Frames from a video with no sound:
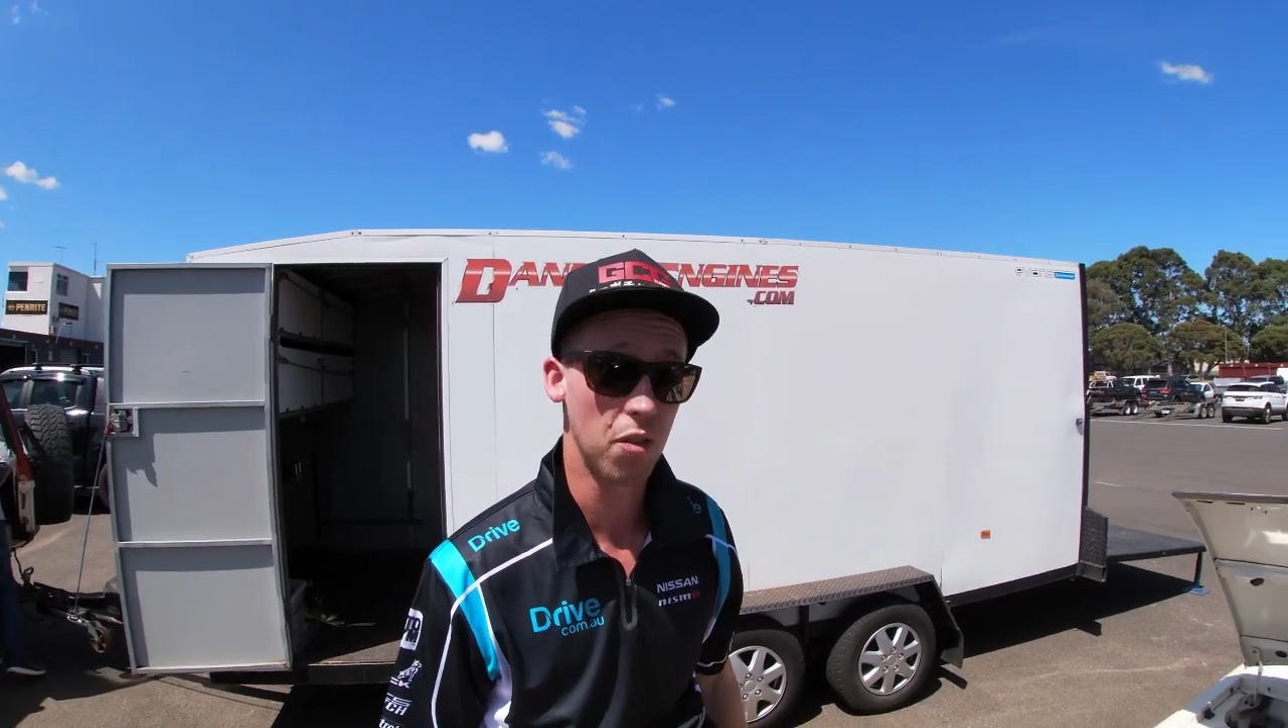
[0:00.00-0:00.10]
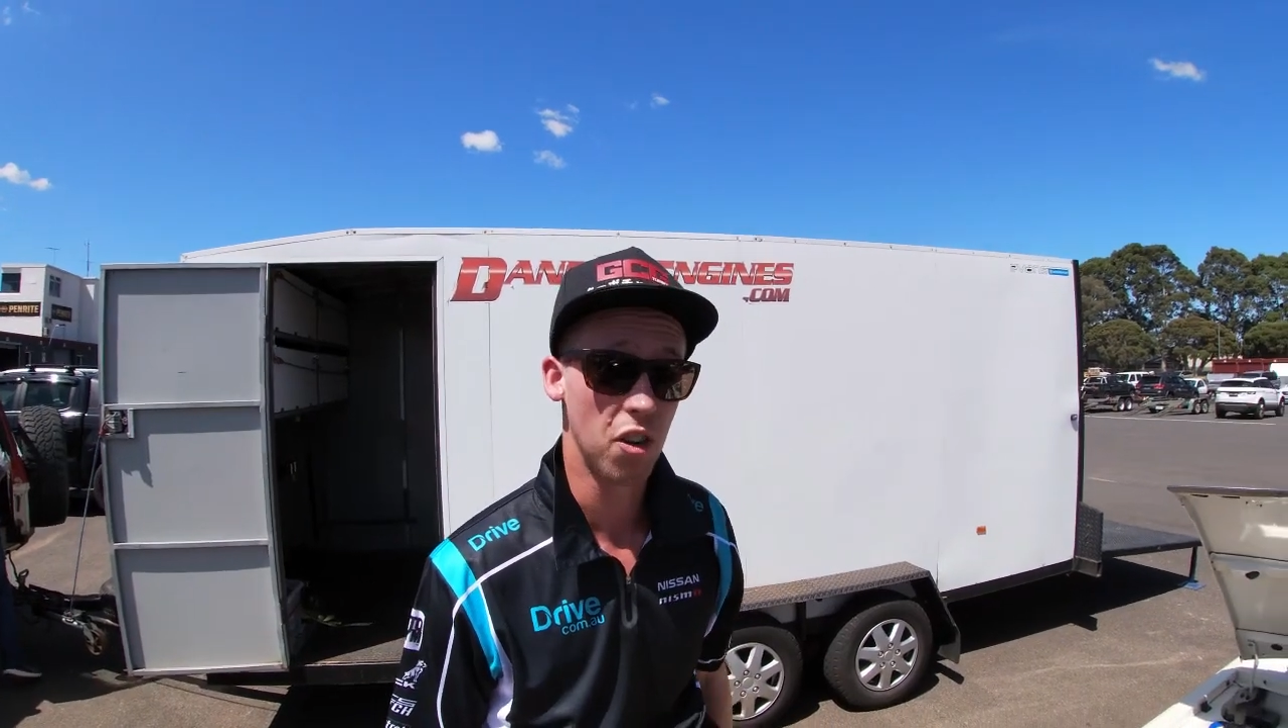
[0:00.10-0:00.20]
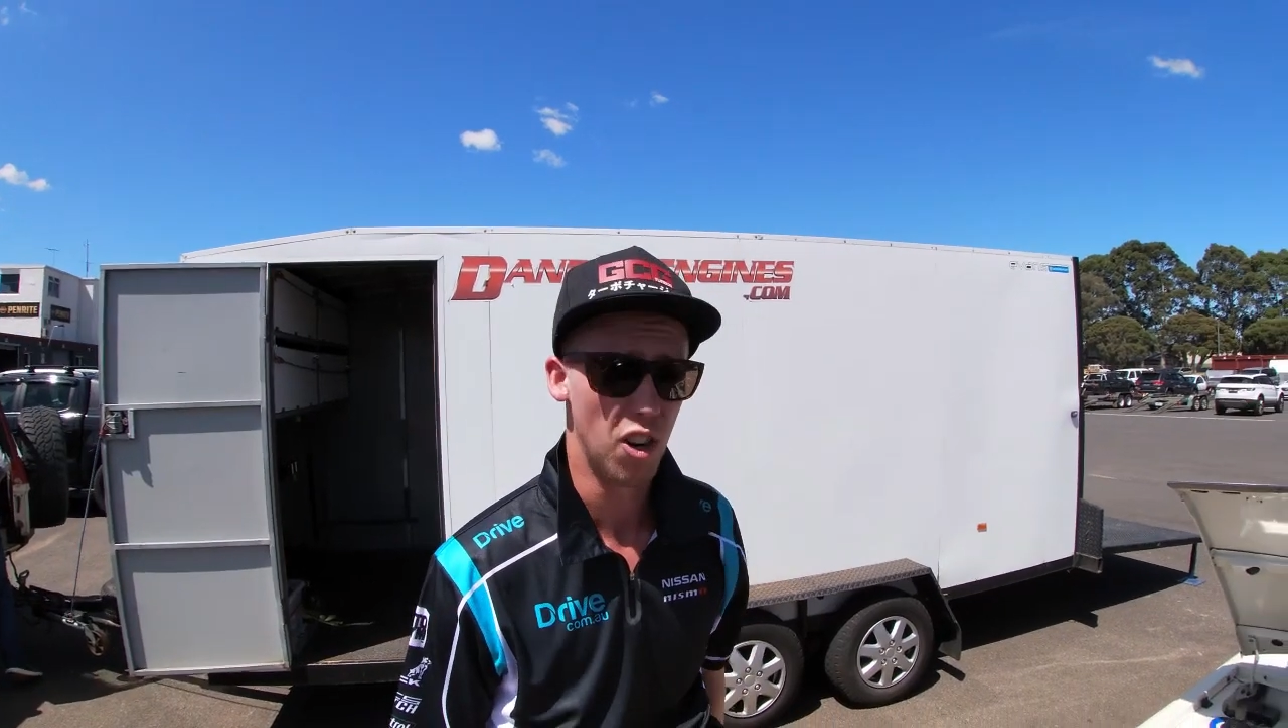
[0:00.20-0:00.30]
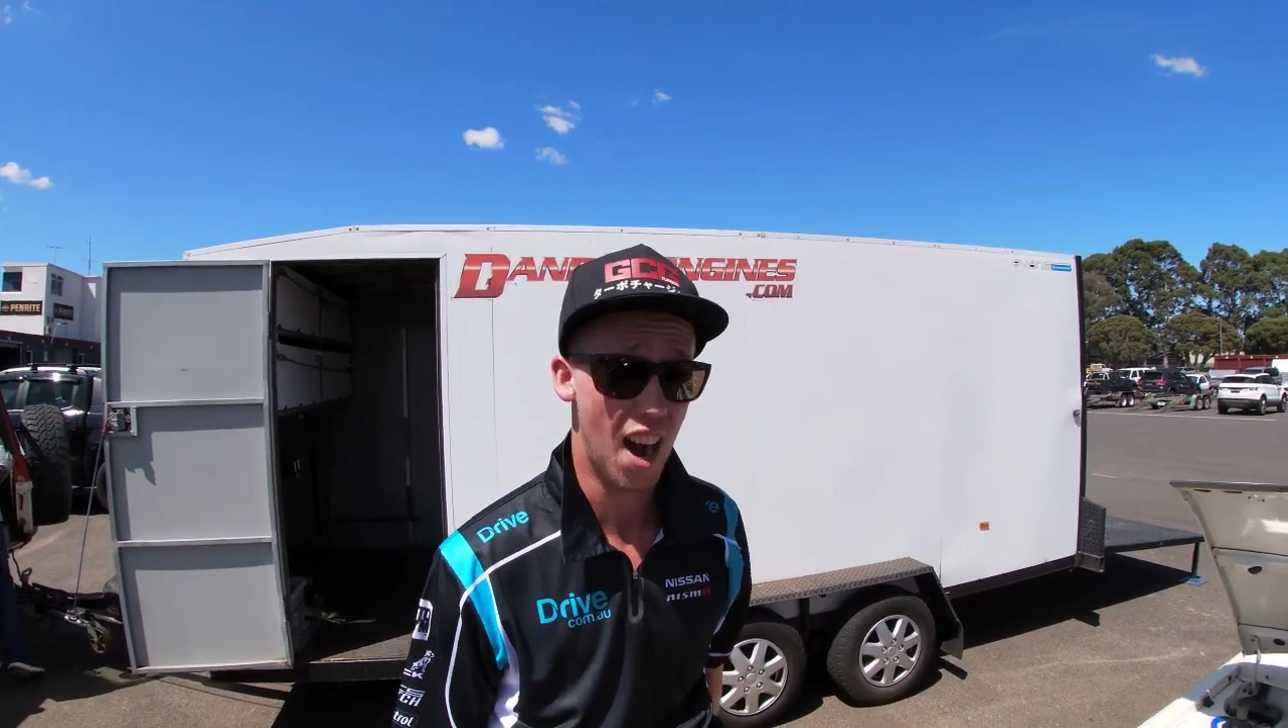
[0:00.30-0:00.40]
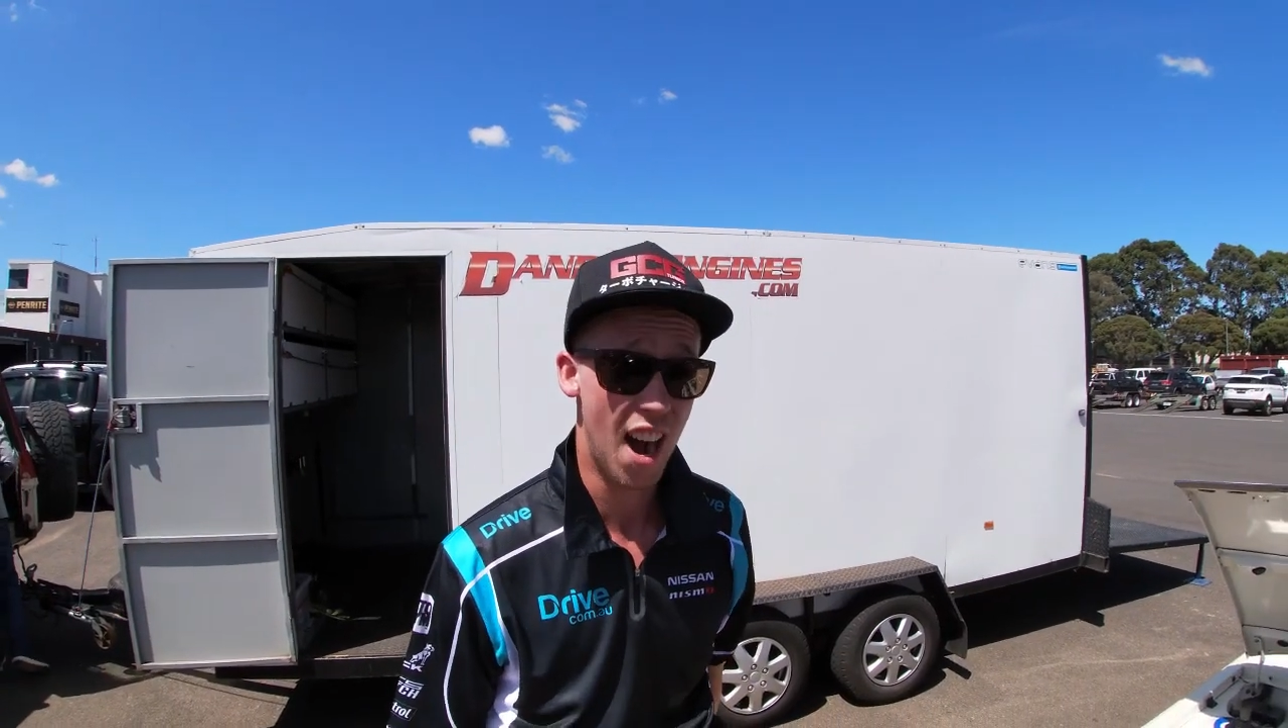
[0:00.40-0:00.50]

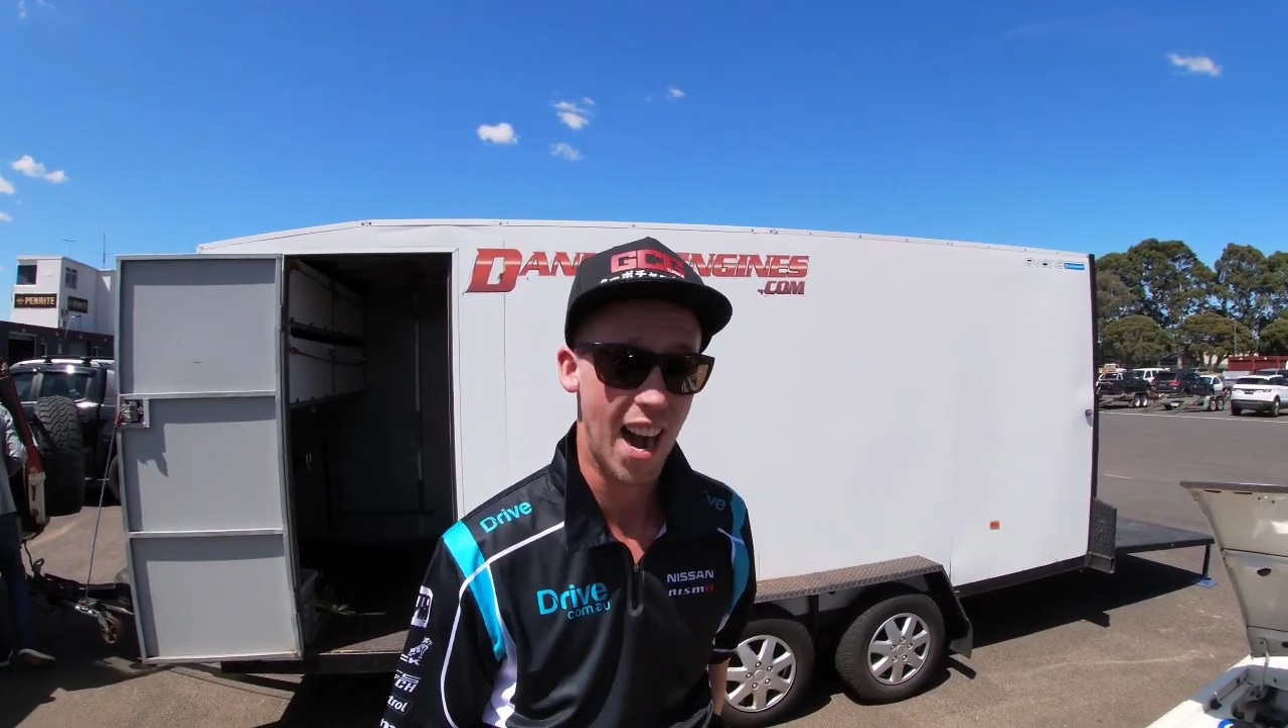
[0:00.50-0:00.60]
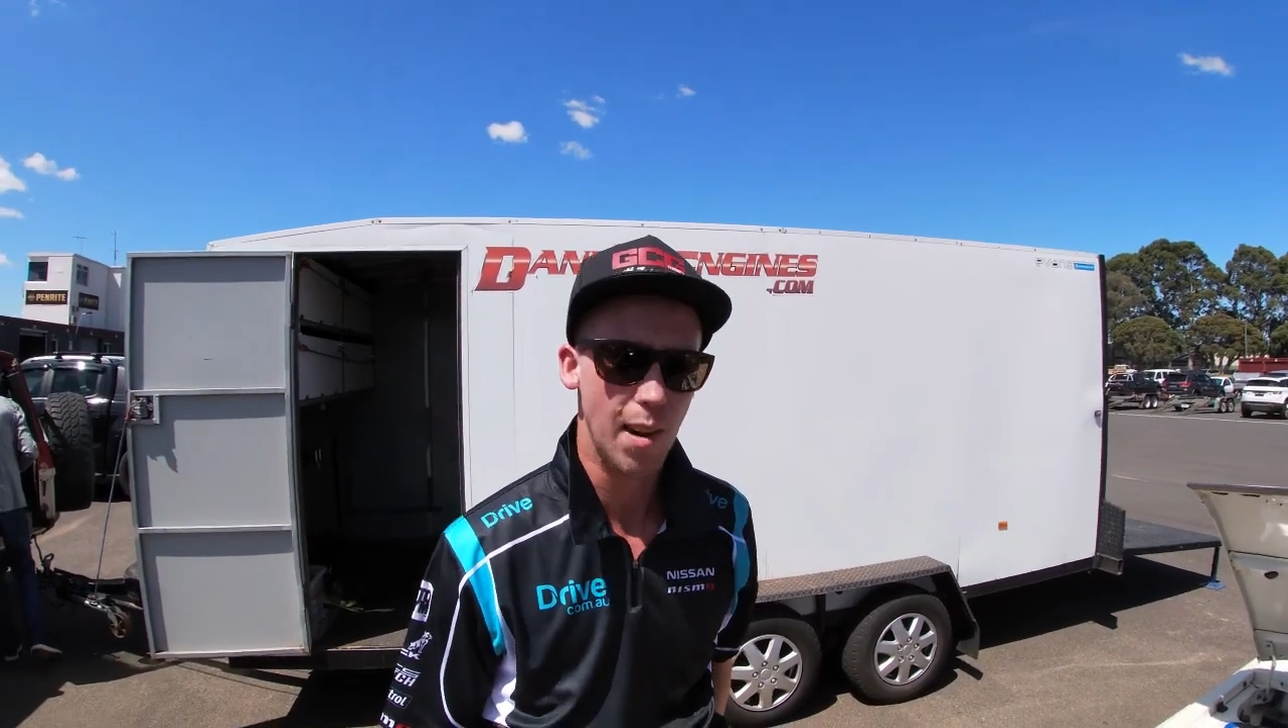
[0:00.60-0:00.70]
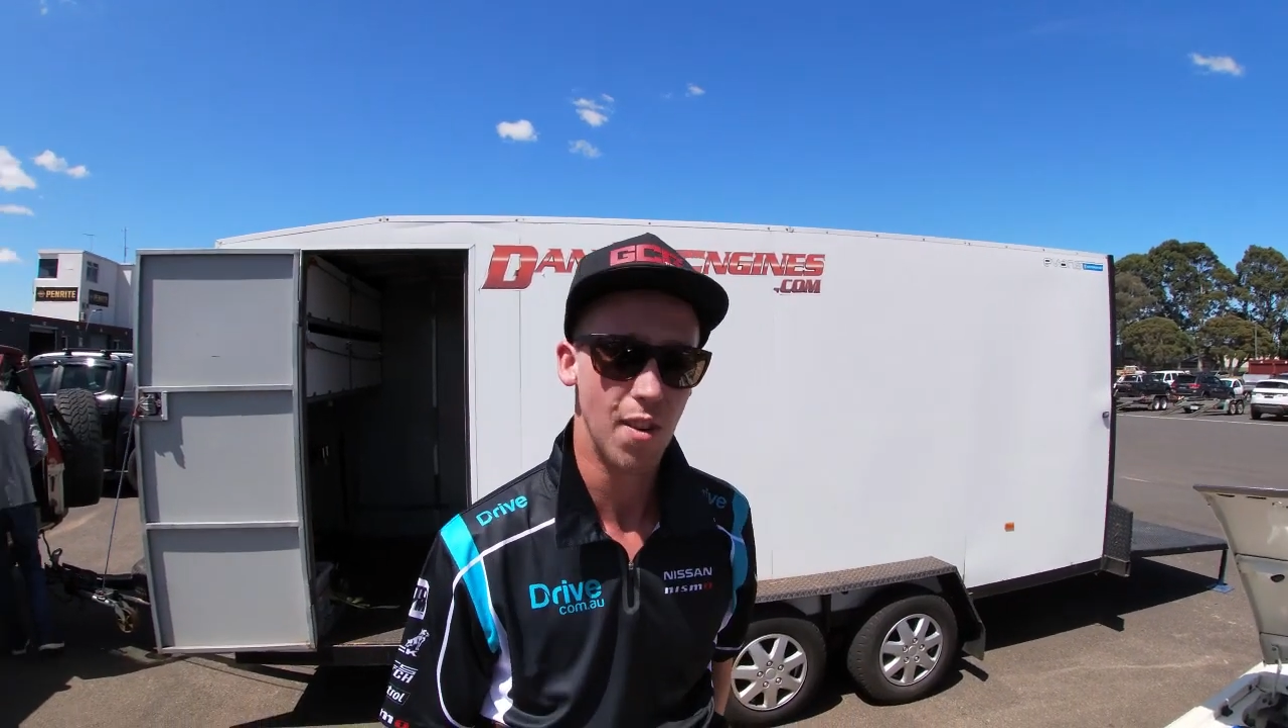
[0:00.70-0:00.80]
for a